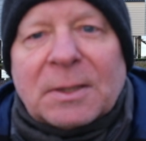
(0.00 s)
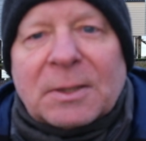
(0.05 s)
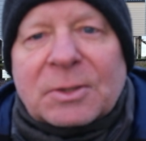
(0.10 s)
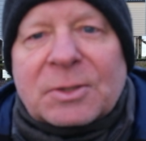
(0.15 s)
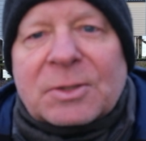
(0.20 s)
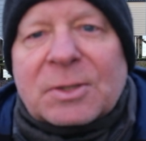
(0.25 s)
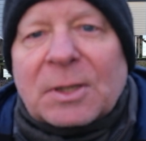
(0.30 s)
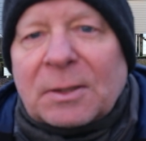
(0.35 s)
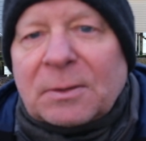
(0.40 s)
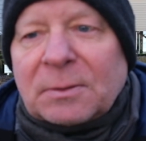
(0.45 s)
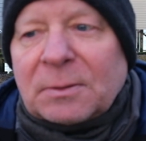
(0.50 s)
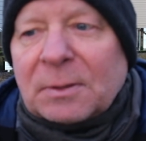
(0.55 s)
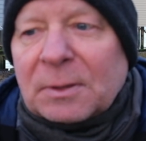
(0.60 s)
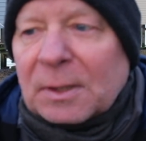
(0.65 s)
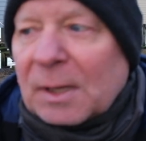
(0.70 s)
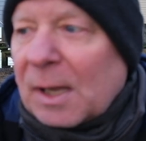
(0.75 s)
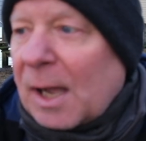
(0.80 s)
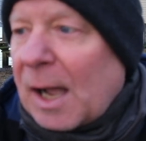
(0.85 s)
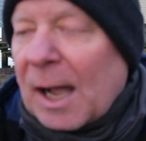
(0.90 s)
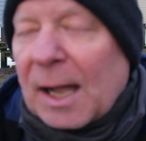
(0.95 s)
So
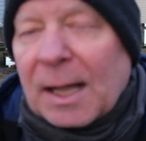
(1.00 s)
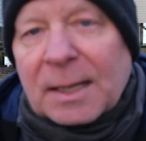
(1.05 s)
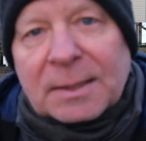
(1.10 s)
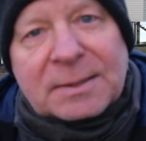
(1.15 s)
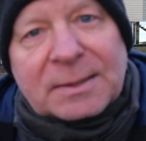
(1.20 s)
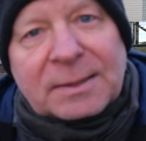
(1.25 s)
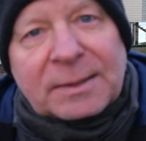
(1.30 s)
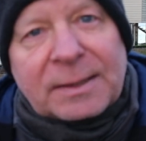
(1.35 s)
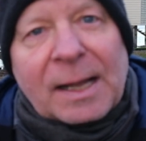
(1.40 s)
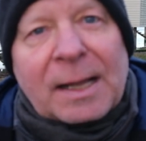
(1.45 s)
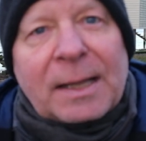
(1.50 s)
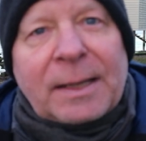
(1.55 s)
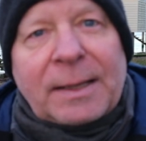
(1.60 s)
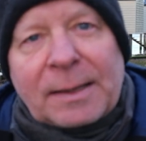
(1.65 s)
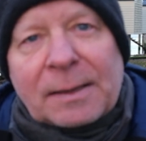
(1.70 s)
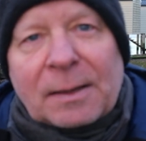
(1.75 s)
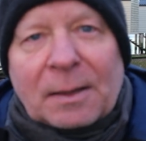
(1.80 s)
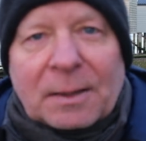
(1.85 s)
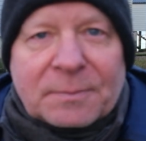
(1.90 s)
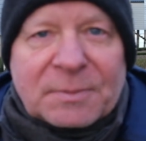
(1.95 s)

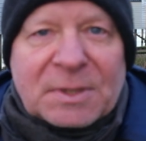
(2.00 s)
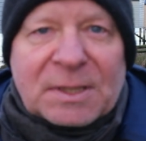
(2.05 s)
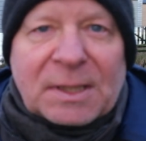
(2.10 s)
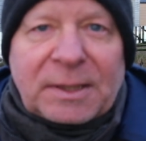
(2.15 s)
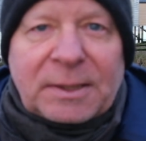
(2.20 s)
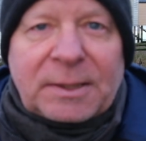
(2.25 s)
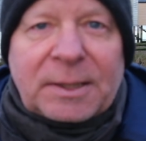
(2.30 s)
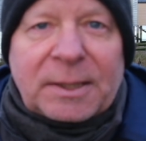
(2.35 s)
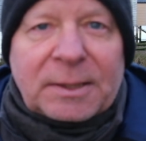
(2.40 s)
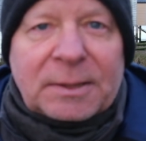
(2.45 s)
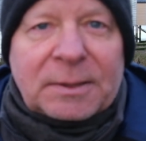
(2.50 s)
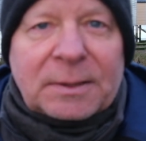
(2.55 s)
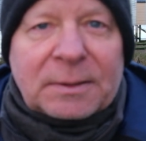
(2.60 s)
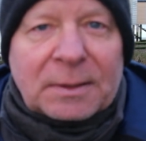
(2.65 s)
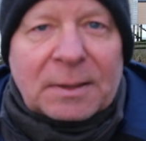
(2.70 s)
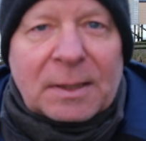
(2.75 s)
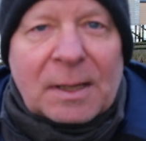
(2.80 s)
today I'm taking